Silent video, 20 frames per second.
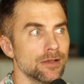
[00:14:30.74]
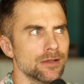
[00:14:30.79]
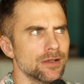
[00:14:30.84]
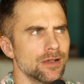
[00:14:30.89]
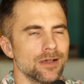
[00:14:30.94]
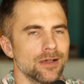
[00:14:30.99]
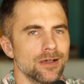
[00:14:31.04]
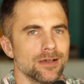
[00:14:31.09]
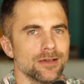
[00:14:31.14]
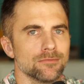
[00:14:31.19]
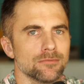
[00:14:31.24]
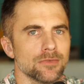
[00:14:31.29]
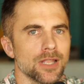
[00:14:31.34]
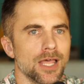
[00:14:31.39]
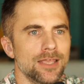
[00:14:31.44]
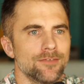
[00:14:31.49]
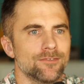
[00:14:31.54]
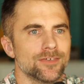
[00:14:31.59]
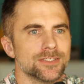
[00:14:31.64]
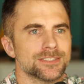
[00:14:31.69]

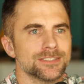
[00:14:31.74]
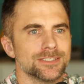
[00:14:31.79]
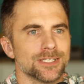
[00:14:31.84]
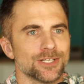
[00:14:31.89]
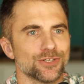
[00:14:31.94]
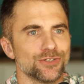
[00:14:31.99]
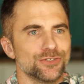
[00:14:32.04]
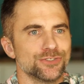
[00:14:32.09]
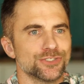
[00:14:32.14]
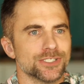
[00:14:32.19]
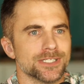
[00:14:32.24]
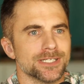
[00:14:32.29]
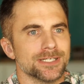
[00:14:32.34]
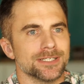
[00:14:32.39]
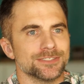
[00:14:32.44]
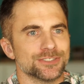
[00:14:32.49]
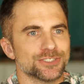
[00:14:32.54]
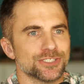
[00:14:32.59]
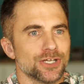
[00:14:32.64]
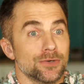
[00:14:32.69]
life is an illusion
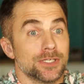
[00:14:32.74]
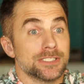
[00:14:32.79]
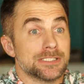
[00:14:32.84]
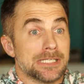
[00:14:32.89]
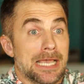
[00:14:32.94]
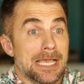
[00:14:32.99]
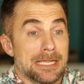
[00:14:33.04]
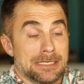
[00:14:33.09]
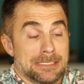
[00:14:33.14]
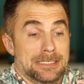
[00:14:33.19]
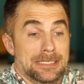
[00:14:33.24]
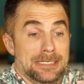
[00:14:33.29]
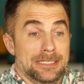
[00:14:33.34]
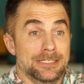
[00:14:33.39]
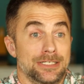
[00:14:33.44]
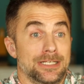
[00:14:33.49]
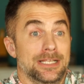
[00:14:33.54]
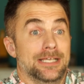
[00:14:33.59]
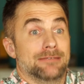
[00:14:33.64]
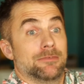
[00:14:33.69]
and so is acting,
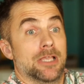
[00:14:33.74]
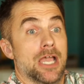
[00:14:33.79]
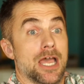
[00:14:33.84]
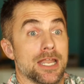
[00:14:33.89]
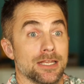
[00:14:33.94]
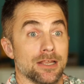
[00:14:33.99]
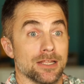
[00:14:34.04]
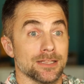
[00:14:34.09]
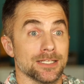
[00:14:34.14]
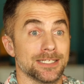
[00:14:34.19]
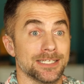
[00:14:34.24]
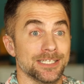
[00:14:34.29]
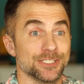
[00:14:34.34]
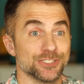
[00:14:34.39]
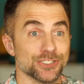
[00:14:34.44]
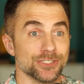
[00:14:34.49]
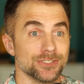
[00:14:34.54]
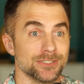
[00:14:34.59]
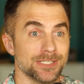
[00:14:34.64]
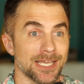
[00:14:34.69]
and you like got it on the
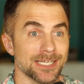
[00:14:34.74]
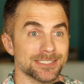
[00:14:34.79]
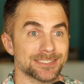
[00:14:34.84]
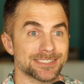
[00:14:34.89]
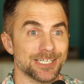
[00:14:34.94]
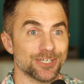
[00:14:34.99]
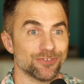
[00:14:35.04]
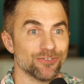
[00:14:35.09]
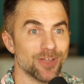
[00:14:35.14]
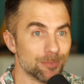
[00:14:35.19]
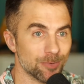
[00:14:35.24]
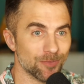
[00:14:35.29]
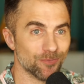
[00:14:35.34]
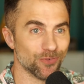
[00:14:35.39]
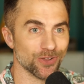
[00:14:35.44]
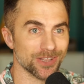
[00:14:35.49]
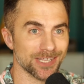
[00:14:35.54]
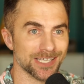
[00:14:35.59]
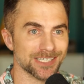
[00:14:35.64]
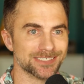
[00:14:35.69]
teacher's desk like right
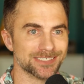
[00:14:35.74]
before the